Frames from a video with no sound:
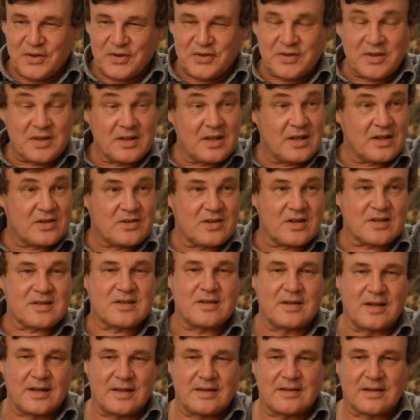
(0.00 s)
us. And it's just
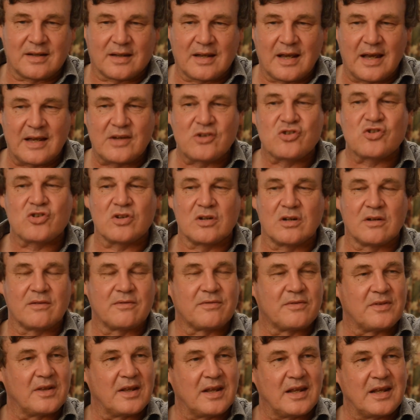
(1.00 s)
an indication
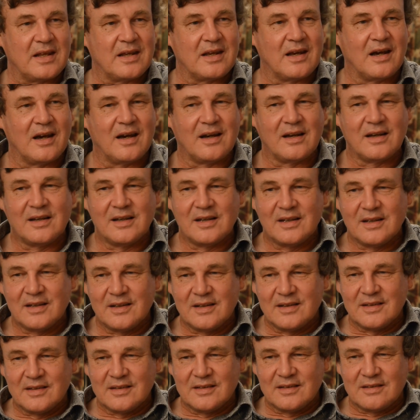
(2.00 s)
of the
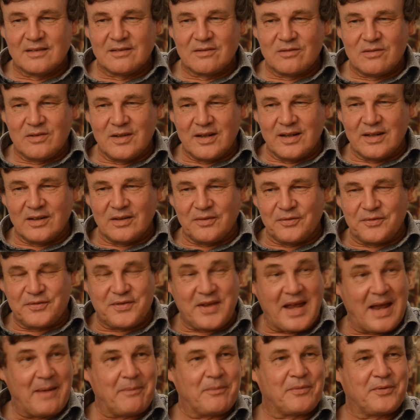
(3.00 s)
real
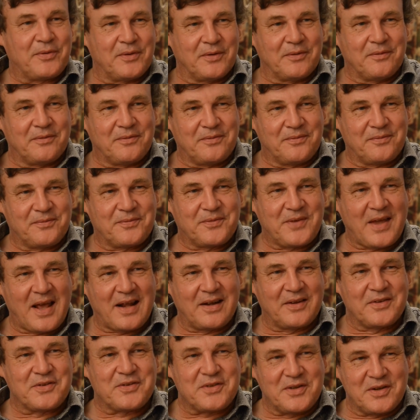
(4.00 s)
depth of
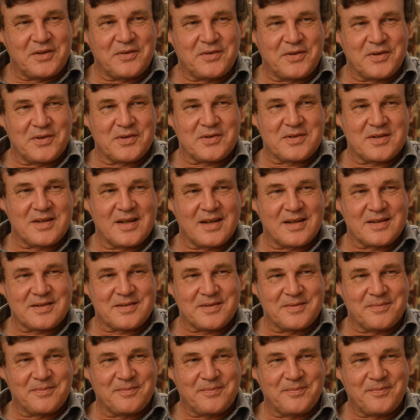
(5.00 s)
talent and
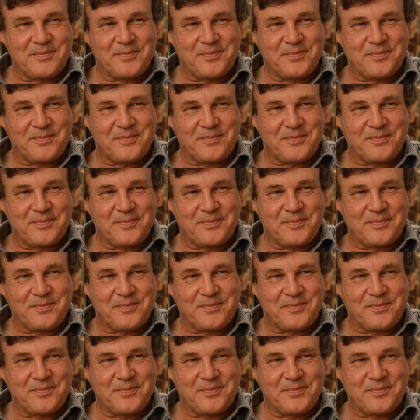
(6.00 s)
enthusiasm.